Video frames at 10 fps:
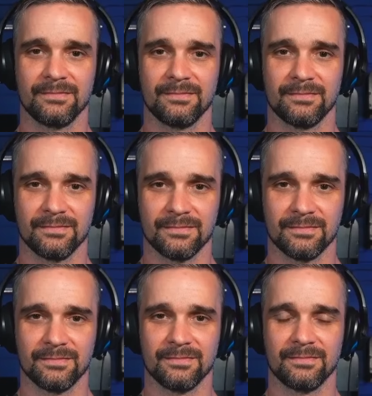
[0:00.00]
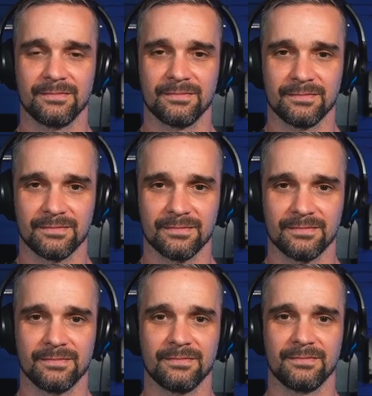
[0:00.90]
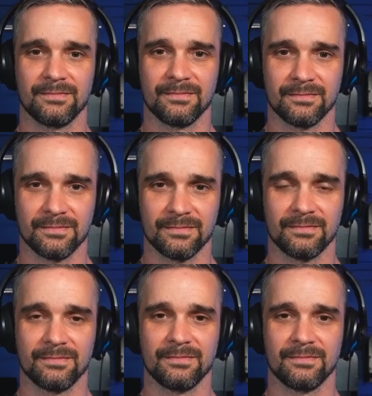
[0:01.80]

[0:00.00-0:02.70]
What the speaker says: [no speech]